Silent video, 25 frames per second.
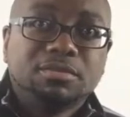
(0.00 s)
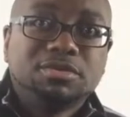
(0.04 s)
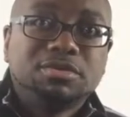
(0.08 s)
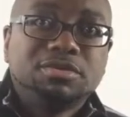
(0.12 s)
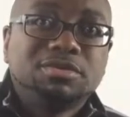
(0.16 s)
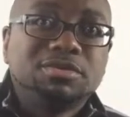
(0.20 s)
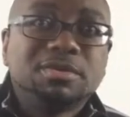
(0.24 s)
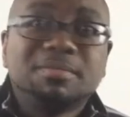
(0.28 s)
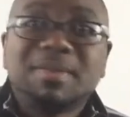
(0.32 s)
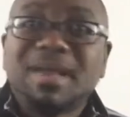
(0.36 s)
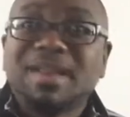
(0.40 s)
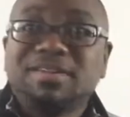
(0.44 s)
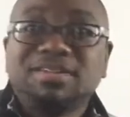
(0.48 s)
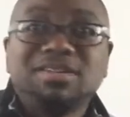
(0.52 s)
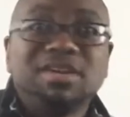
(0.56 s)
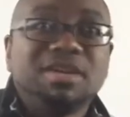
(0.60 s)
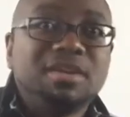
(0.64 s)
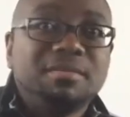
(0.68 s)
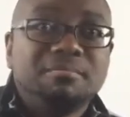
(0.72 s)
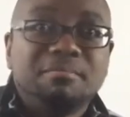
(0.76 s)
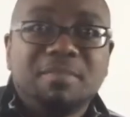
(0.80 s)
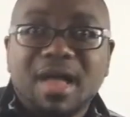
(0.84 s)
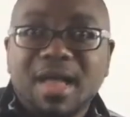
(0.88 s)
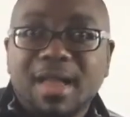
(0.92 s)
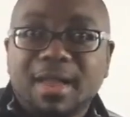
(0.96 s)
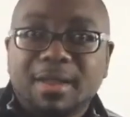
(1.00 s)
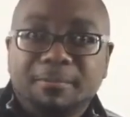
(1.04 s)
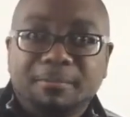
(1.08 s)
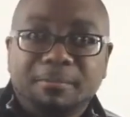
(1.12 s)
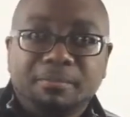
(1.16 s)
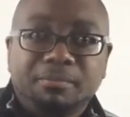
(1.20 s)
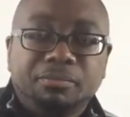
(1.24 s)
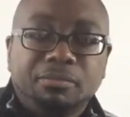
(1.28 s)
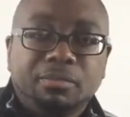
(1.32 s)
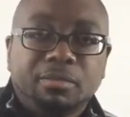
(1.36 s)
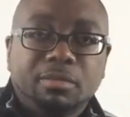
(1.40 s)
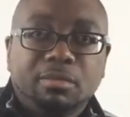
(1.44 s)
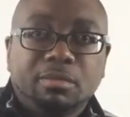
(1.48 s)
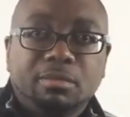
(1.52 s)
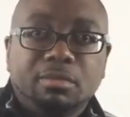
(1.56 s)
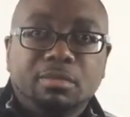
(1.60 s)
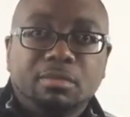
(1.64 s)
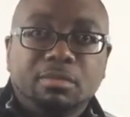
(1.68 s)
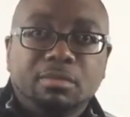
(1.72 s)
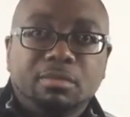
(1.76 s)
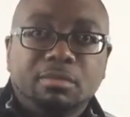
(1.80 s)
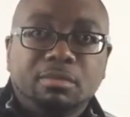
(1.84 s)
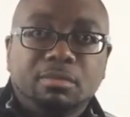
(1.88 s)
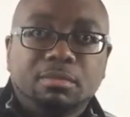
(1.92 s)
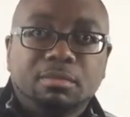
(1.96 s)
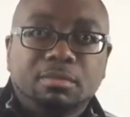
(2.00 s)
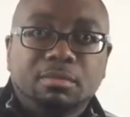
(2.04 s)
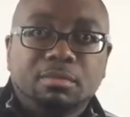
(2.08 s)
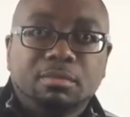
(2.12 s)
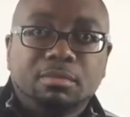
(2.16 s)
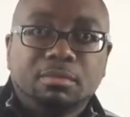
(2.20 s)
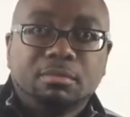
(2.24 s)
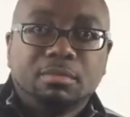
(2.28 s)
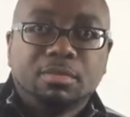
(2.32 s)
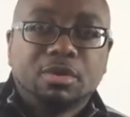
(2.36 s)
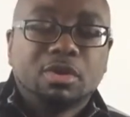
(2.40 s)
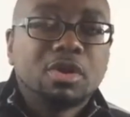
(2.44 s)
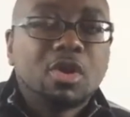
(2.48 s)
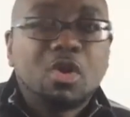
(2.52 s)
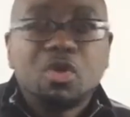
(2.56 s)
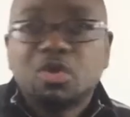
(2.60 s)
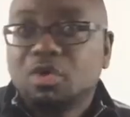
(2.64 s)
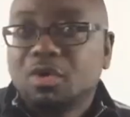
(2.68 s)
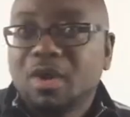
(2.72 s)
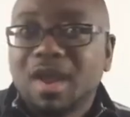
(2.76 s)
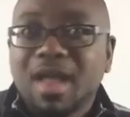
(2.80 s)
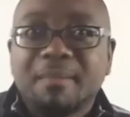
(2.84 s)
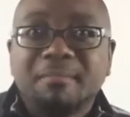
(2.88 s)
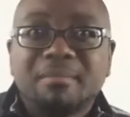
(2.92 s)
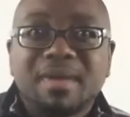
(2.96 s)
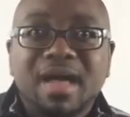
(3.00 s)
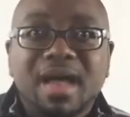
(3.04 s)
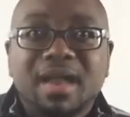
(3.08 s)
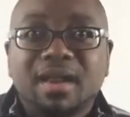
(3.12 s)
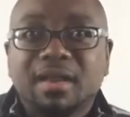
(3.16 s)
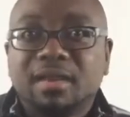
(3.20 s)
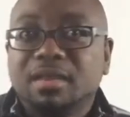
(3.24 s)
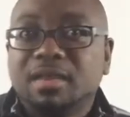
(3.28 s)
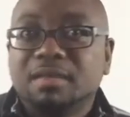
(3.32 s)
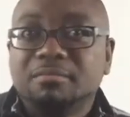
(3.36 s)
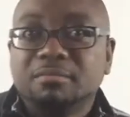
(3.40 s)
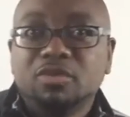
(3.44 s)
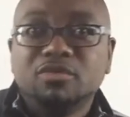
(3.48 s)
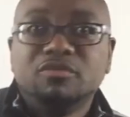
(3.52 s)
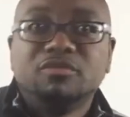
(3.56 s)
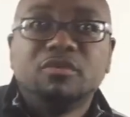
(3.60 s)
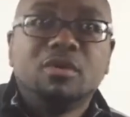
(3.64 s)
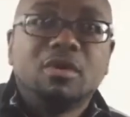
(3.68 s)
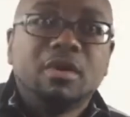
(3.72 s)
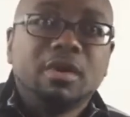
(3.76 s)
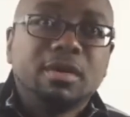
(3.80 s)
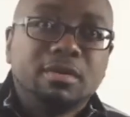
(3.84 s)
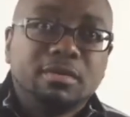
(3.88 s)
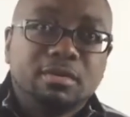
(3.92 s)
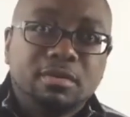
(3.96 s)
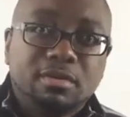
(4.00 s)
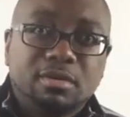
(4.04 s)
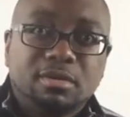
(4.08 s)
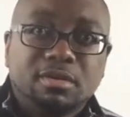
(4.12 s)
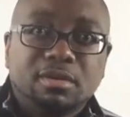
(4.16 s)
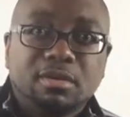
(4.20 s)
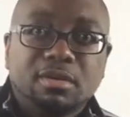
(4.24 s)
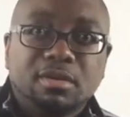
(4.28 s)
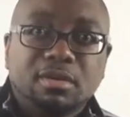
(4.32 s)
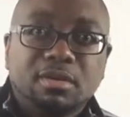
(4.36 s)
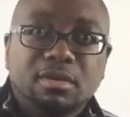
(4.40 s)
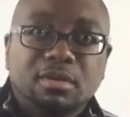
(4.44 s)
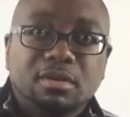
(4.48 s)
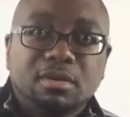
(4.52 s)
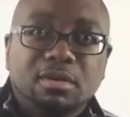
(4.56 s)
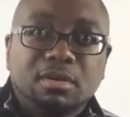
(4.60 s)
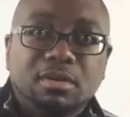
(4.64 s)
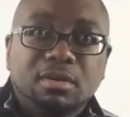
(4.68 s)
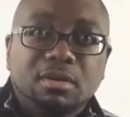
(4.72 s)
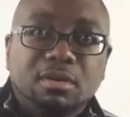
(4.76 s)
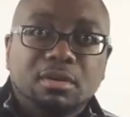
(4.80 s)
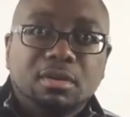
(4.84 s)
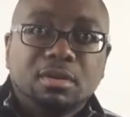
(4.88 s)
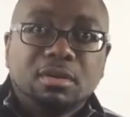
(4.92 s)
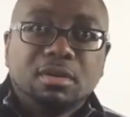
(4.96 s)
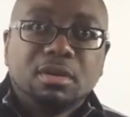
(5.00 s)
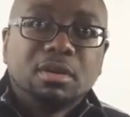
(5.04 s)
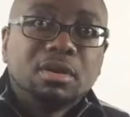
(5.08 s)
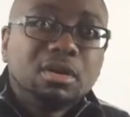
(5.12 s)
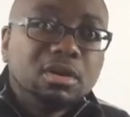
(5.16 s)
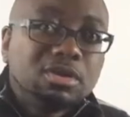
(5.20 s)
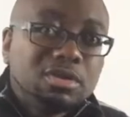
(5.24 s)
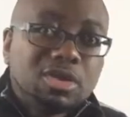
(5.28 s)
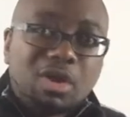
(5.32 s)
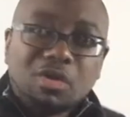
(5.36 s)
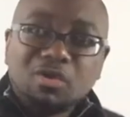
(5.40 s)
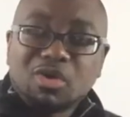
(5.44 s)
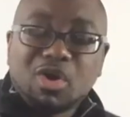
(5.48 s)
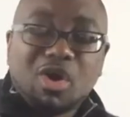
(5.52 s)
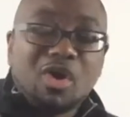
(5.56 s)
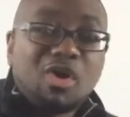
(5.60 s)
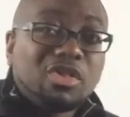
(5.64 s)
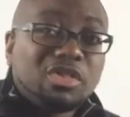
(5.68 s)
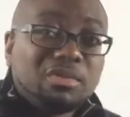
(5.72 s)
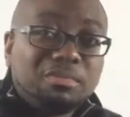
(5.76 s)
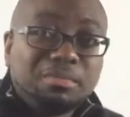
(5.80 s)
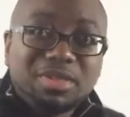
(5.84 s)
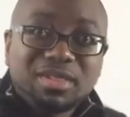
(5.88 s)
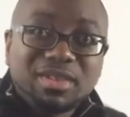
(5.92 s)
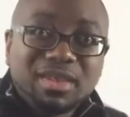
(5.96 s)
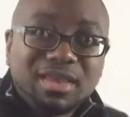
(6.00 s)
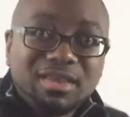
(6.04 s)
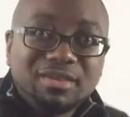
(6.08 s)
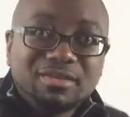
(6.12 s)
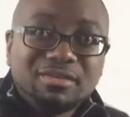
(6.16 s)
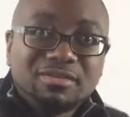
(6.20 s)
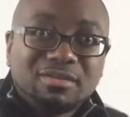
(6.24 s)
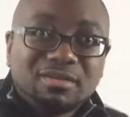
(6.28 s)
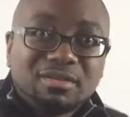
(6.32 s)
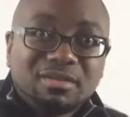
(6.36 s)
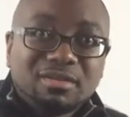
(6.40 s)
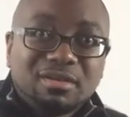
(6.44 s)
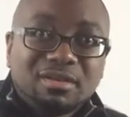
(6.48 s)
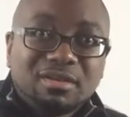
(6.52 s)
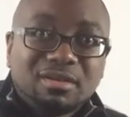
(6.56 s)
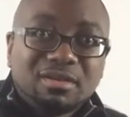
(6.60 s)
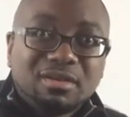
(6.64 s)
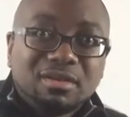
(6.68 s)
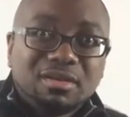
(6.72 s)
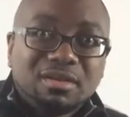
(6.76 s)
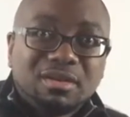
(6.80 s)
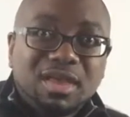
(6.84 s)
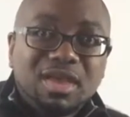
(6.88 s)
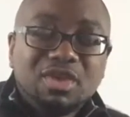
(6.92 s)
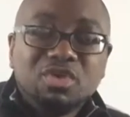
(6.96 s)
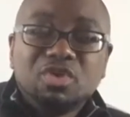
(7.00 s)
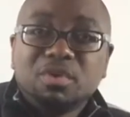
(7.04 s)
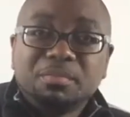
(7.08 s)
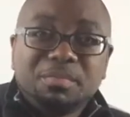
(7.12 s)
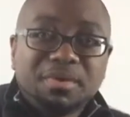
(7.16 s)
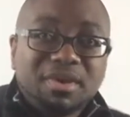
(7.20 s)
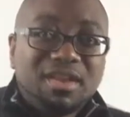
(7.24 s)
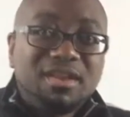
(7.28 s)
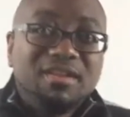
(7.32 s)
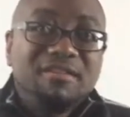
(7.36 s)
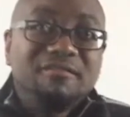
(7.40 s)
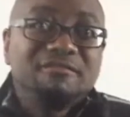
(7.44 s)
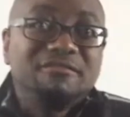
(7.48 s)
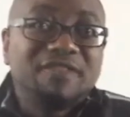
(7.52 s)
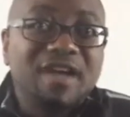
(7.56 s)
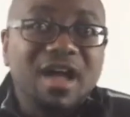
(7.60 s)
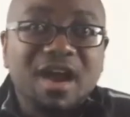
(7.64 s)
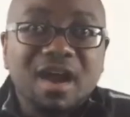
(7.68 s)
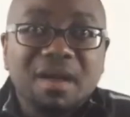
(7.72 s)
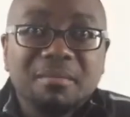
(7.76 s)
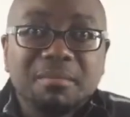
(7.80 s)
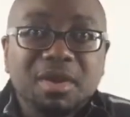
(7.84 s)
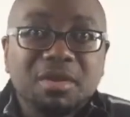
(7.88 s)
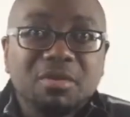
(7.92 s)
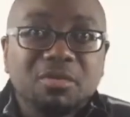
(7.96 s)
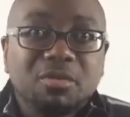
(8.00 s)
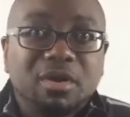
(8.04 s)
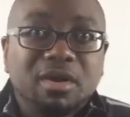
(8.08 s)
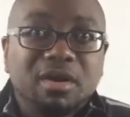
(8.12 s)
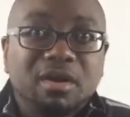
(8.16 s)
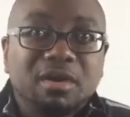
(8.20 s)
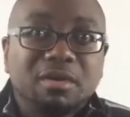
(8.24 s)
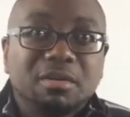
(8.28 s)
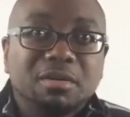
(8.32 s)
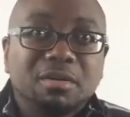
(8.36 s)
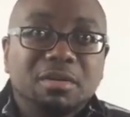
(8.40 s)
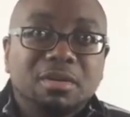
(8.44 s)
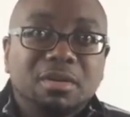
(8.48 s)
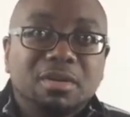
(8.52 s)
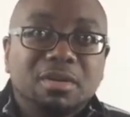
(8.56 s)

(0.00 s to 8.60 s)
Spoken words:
Somebody took your bike. Go cry about it and move on. Don't call the police. He grew up in an environment where